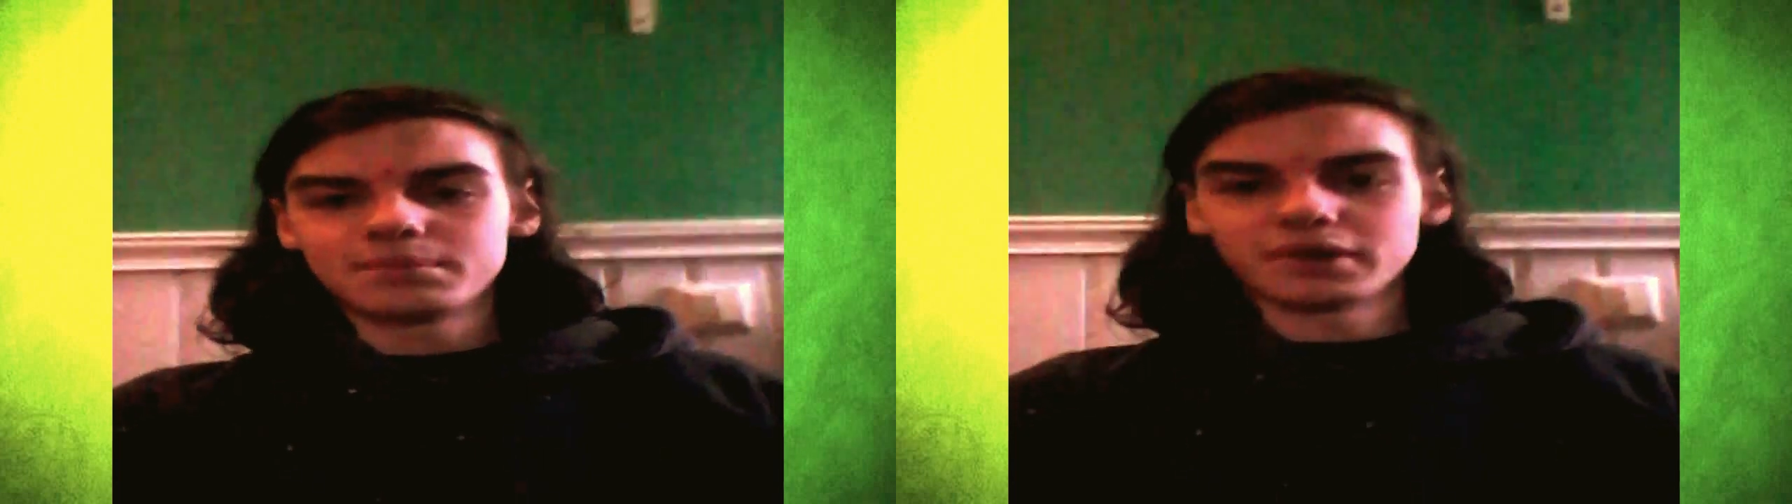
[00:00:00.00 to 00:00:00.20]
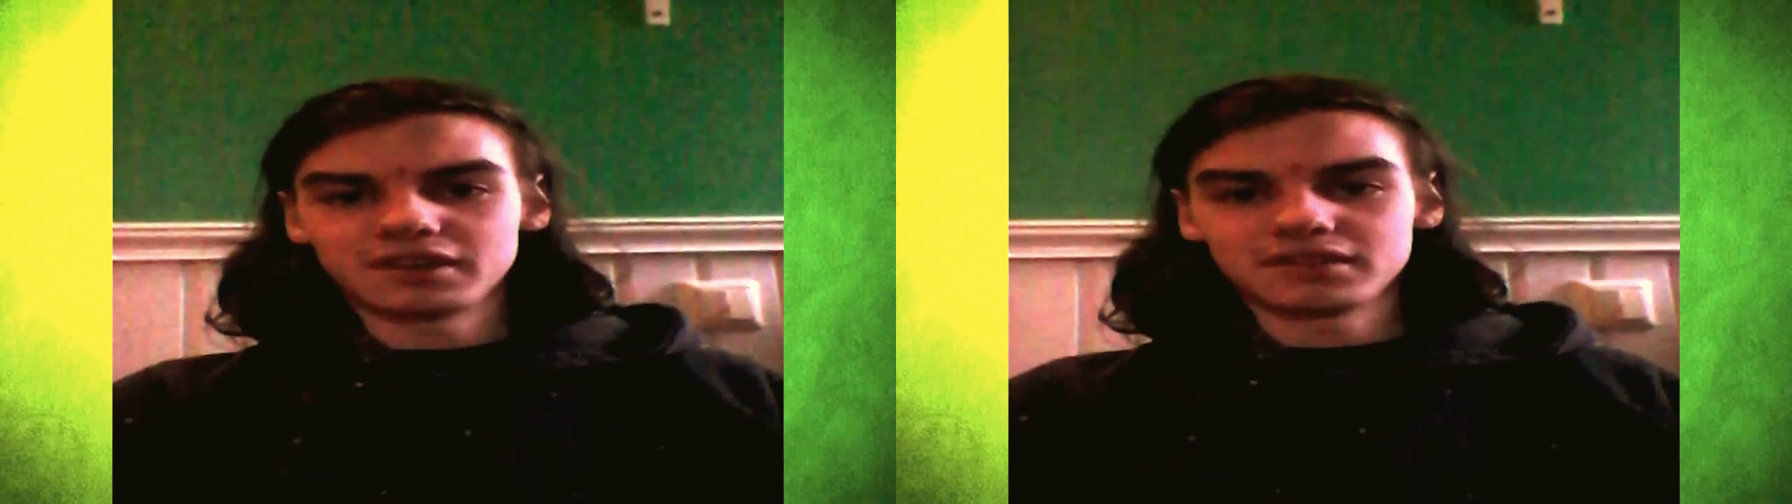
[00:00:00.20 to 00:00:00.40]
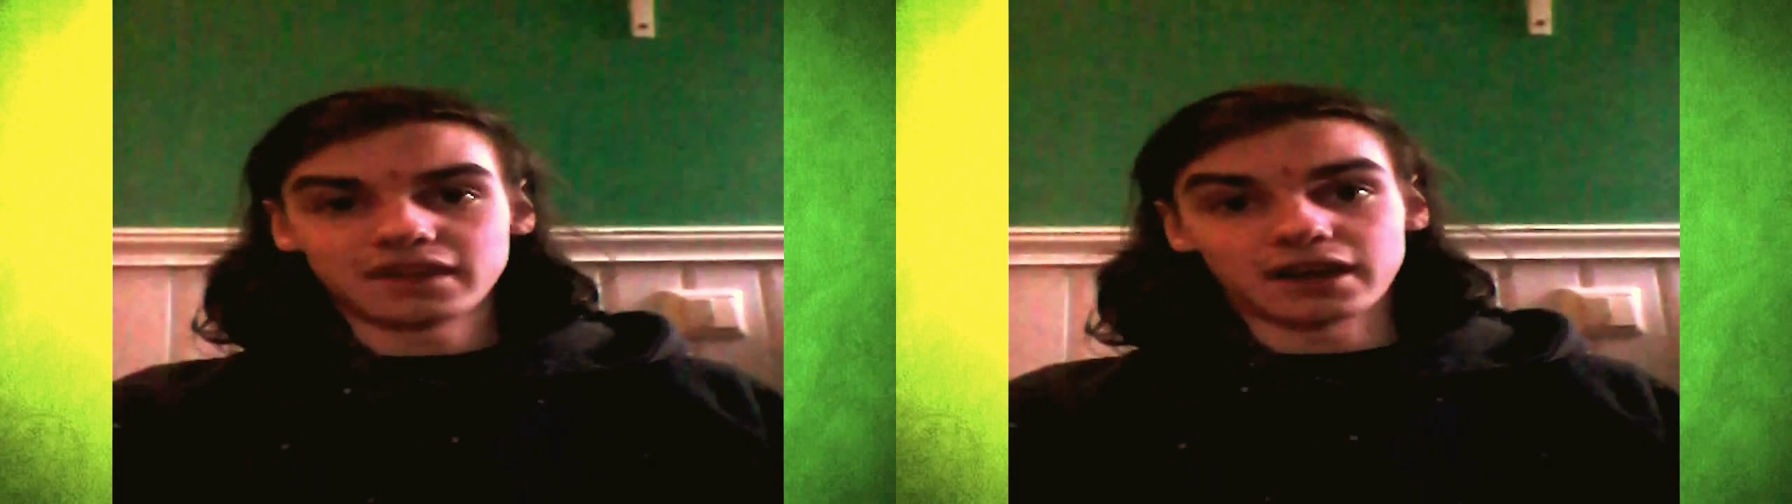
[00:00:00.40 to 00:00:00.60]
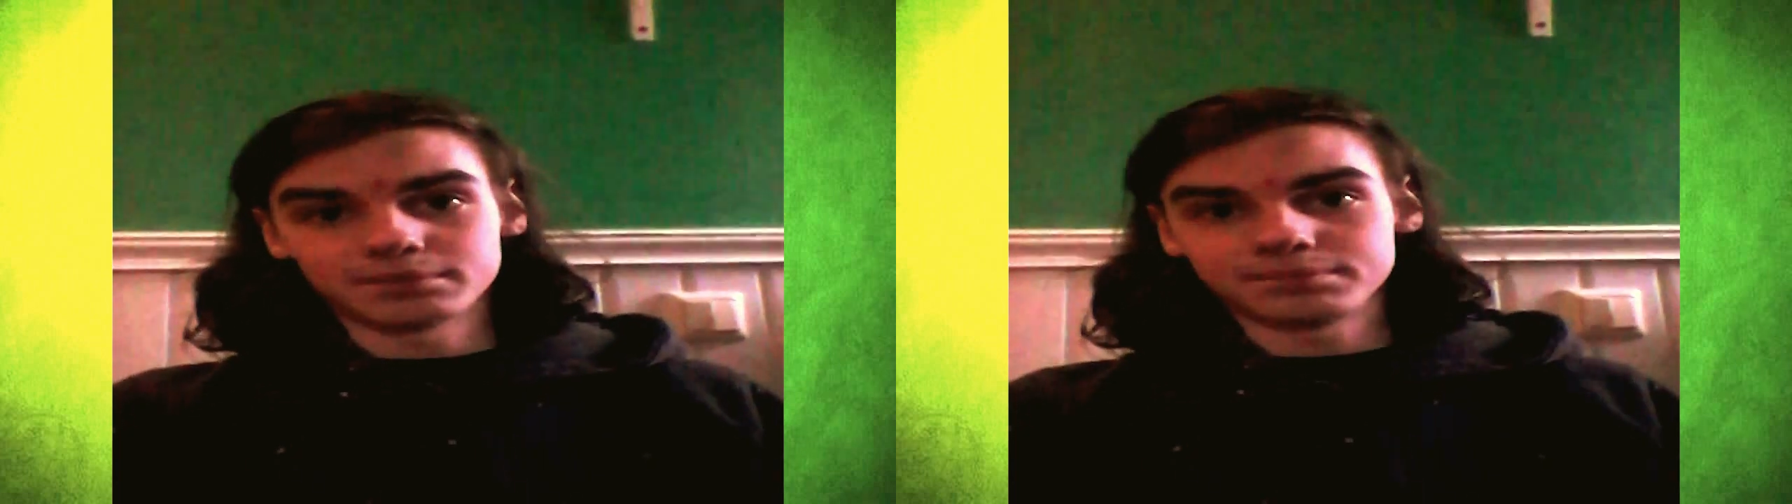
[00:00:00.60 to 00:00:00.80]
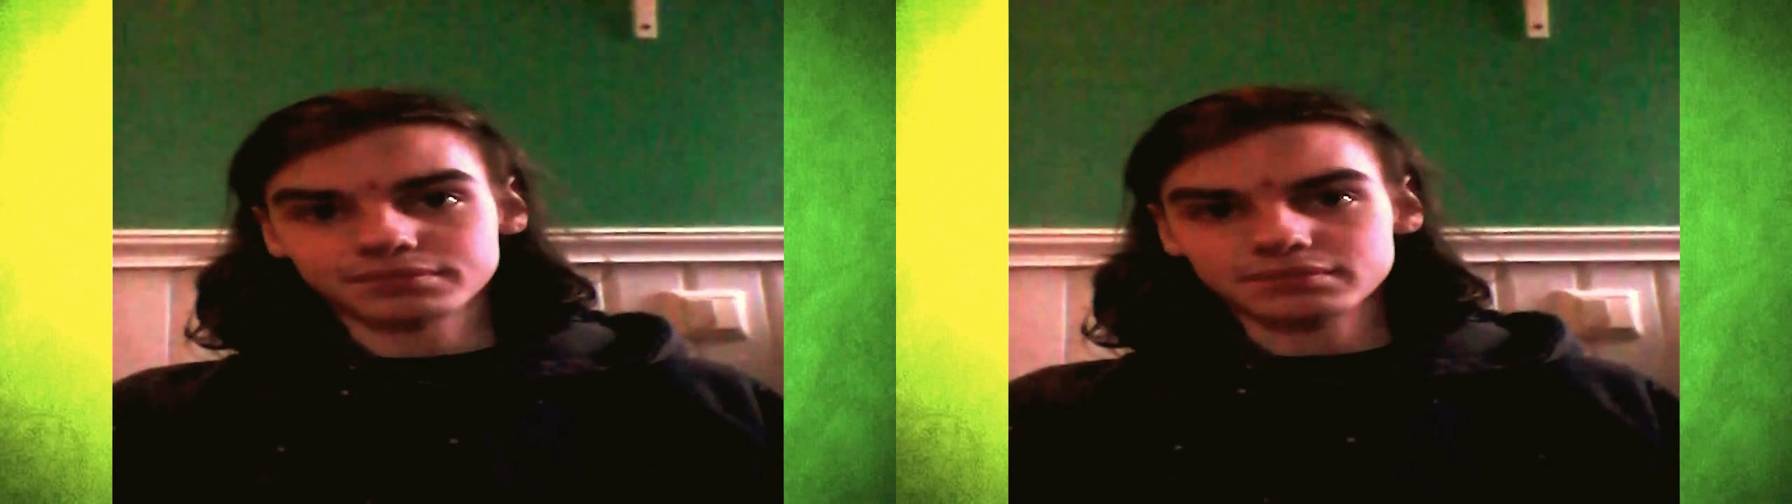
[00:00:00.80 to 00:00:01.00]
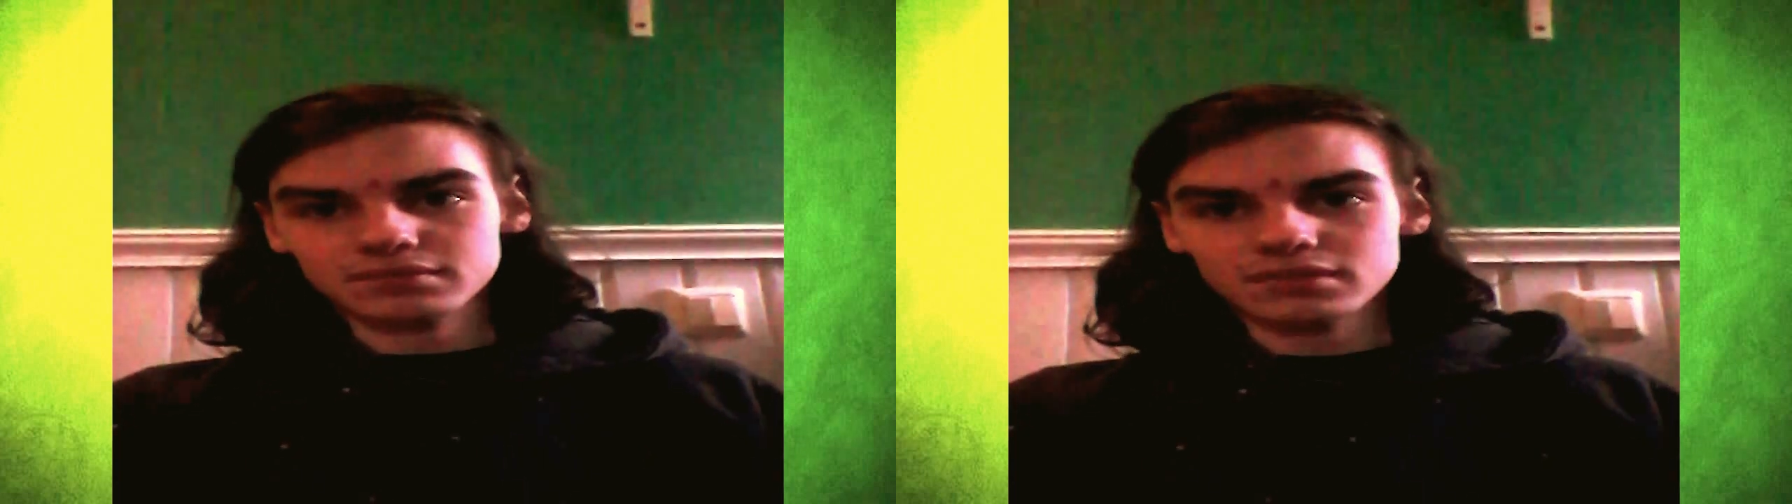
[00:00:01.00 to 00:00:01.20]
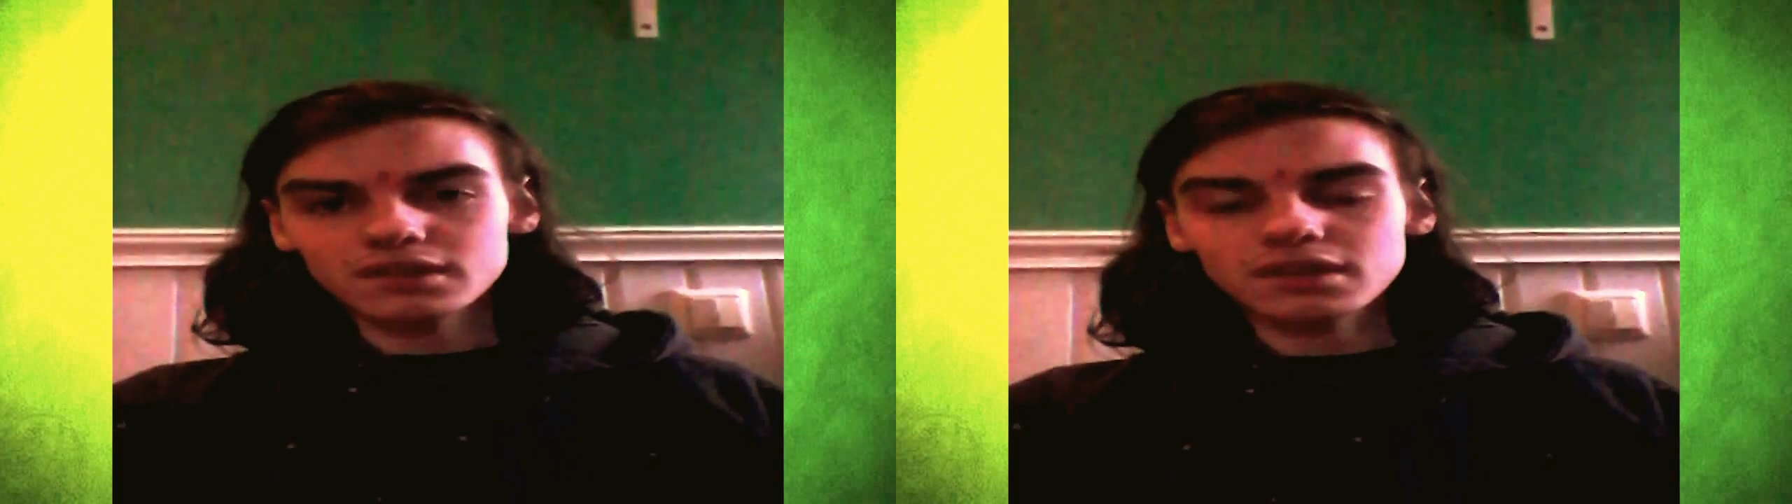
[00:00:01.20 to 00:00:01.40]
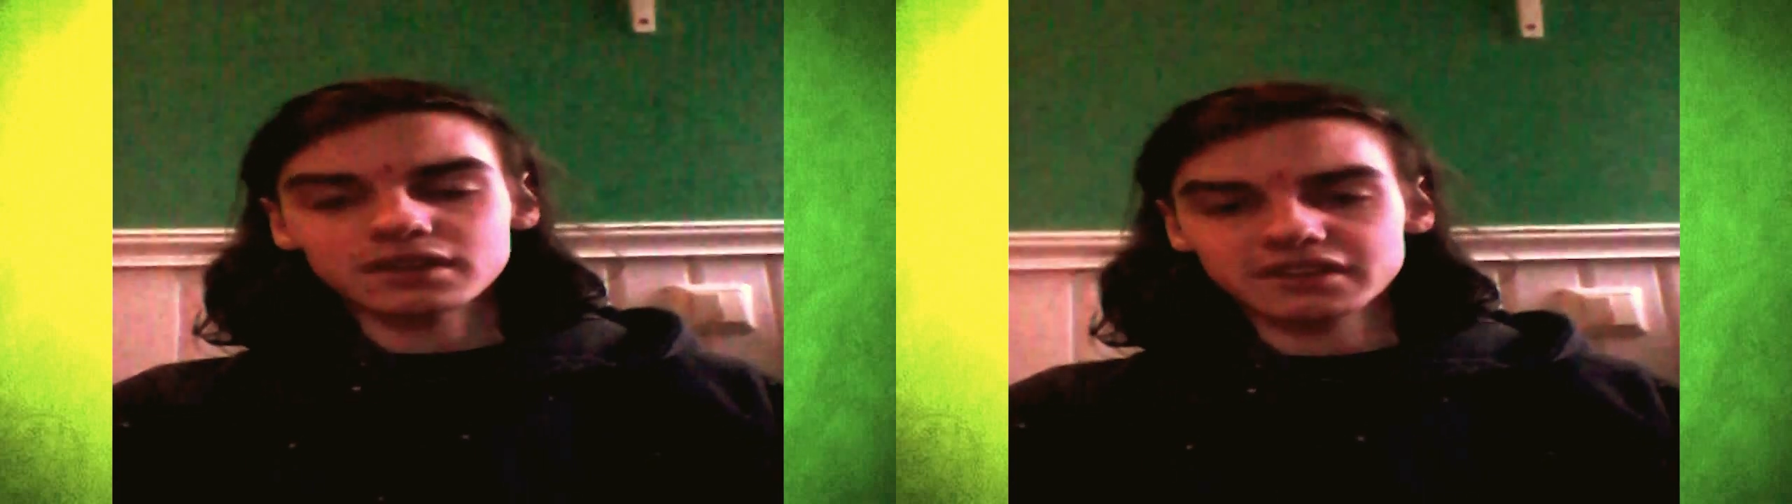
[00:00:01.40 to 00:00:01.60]
But yeah,
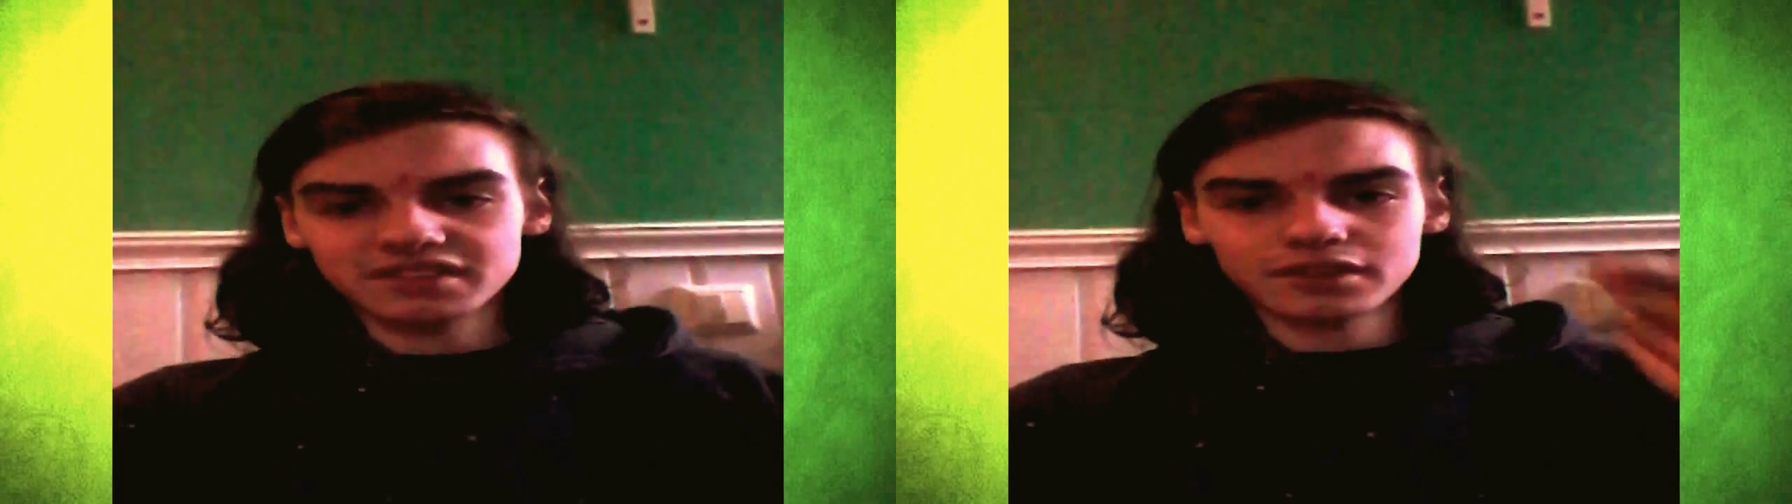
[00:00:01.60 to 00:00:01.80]
links